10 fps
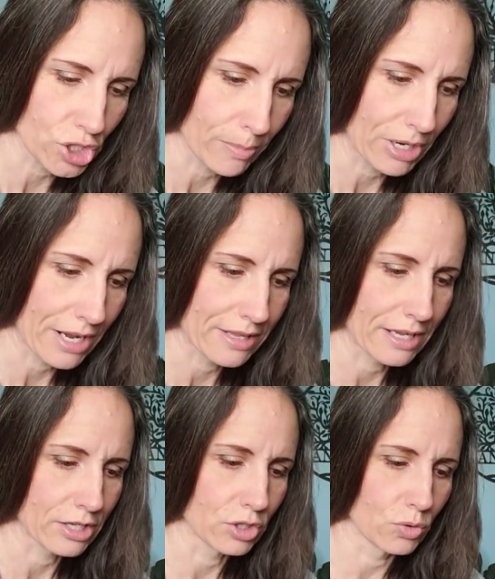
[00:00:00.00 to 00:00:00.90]
Gemini,
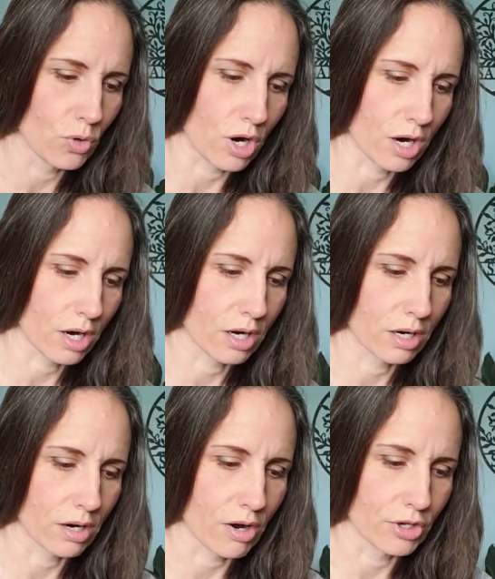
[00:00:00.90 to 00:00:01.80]
that you
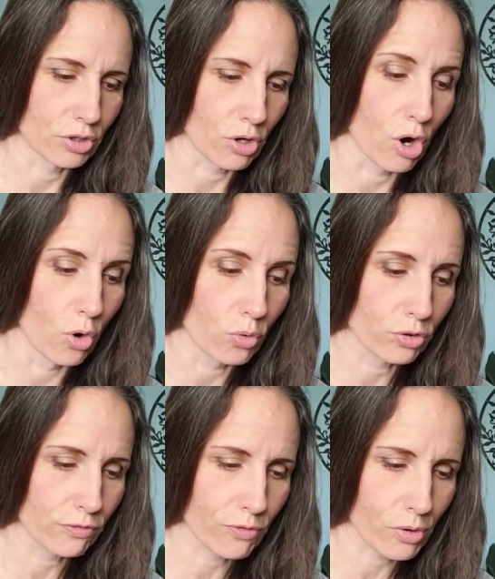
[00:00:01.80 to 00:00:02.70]
are on your
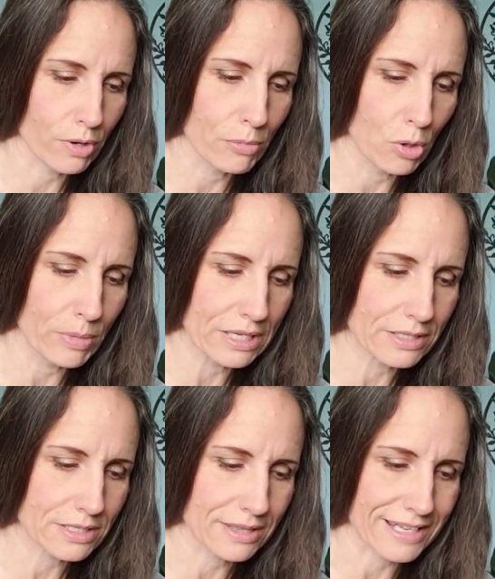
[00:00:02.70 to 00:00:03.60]
own for a
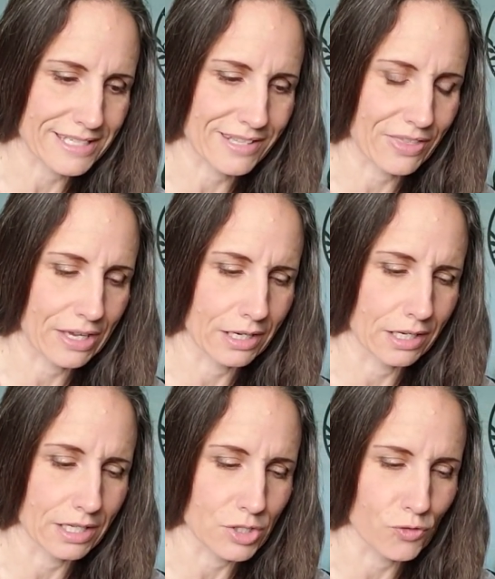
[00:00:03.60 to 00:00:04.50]
moment. That's the thing,
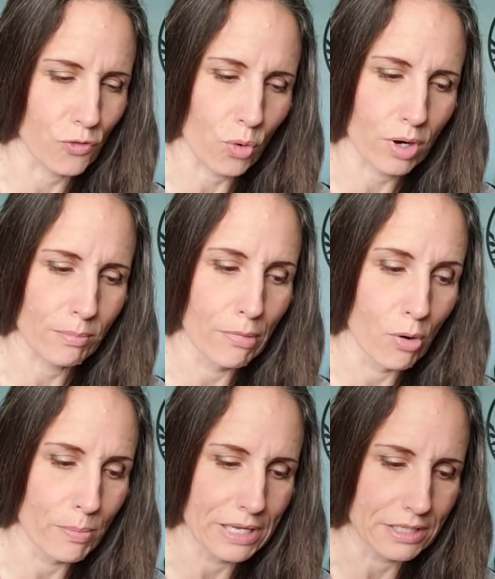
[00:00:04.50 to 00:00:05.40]
it's for a
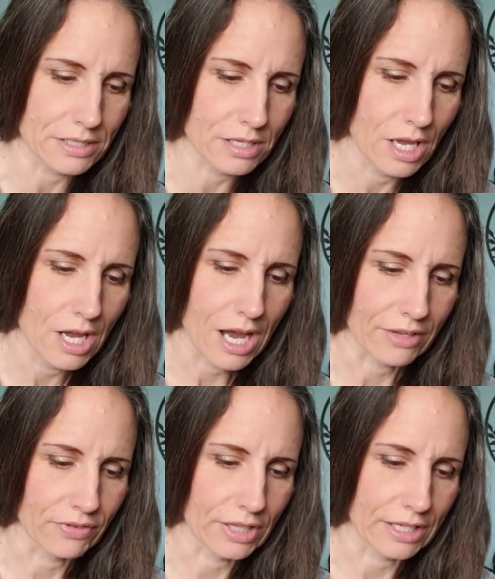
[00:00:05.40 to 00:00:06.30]
moment. I
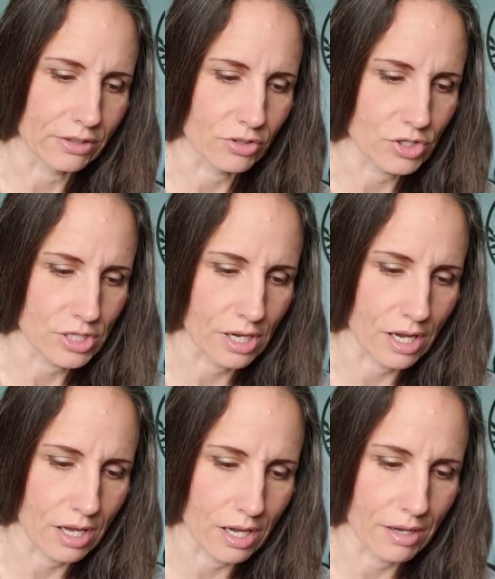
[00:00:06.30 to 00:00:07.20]
feel like there's uh,
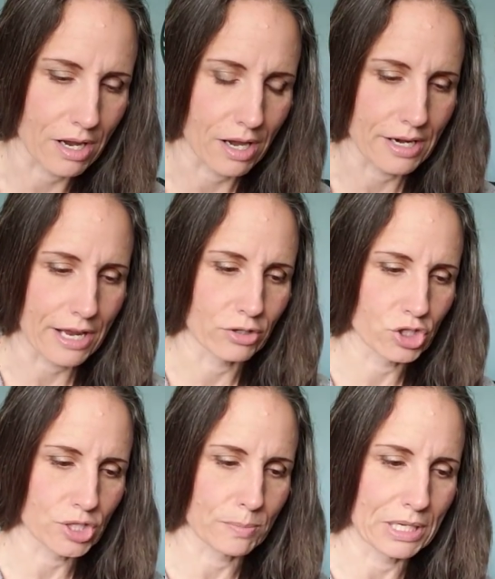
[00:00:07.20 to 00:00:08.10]
a, an
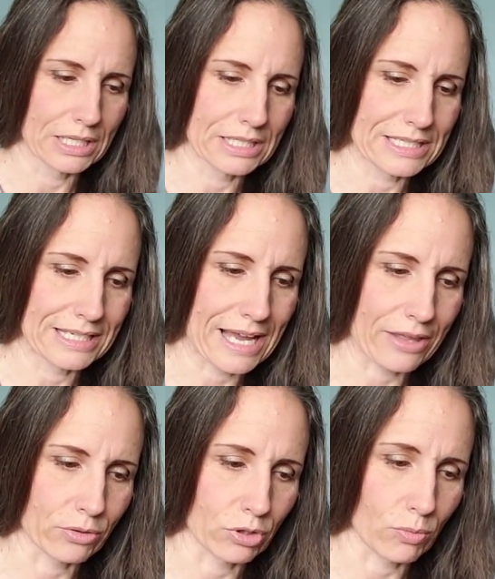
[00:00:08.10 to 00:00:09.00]
energy beginning to
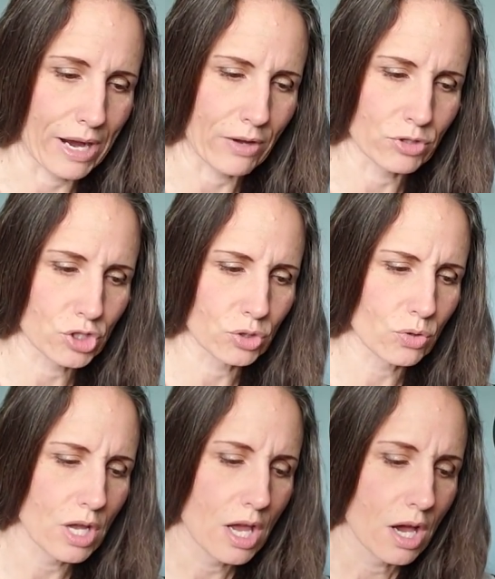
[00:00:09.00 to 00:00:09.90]
gather around you